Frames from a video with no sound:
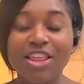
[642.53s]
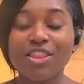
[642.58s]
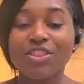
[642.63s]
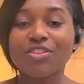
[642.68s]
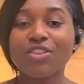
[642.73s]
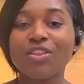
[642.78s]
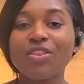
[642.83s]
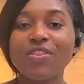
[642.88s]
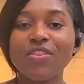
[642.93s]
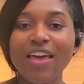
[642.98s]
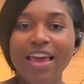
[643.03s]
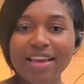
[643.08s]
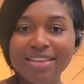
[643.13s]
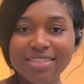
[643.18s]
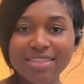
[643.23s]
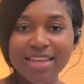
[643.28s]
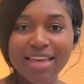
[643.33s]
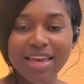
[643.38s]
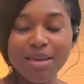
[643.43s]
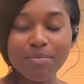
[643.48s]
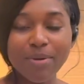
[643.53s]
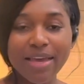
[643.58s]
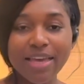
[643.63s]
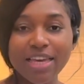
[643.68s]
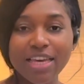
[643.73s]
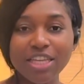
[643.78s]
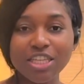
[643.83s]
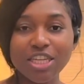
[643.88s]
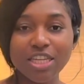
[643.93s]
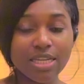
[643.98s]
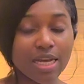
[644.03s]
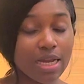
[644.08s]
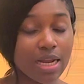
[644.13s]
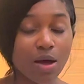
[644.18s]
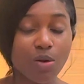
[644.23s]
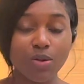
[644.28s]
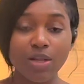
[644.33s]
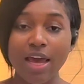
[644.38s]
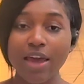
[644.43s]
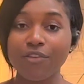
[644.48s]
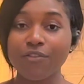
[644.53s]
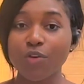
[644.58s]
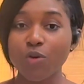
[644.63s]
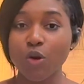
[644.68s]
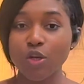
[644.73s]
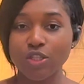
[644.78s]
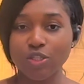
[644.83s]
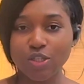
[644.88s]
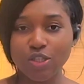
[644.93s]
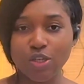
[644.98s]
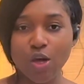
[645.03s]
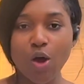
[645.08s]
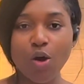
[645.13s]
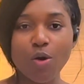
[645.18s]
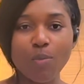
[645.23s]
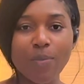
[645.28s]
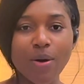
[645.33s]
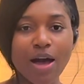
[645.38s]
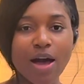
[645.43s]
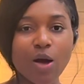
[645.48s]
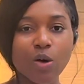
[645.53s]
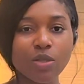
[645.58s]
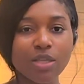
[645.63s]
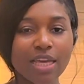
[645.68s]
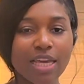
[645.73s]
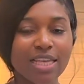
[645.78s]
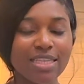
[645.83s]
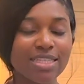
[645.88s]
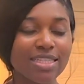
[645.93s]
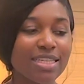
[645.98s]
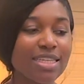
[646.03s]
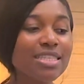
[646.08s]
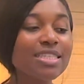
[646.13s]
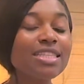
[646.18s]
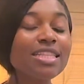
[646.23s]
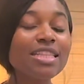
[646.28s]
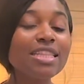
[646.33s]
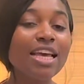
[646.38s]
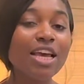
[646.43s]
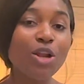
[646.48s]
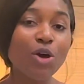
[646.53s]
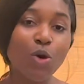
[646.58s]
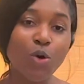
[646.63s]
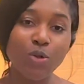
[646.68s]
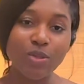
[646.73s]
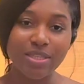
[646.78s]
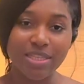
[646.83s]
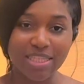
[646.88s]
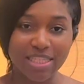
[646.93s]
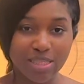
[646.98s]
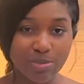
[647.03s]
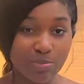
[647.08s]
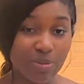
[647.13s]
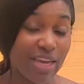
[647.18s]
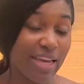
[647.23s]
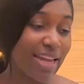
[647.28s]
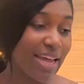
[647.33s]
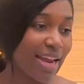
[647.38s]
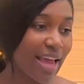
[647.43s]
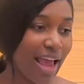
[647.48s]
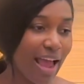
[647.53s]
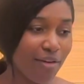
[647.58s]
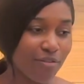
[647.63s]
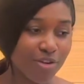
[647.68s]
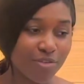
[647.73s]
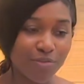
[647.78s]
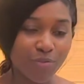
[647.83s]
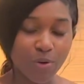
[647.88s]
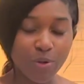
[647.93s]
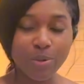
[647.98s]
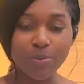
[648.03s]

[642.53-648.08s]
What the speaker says: The next thing in my kitchen that I would like for us to talk about is this little display that I have in front of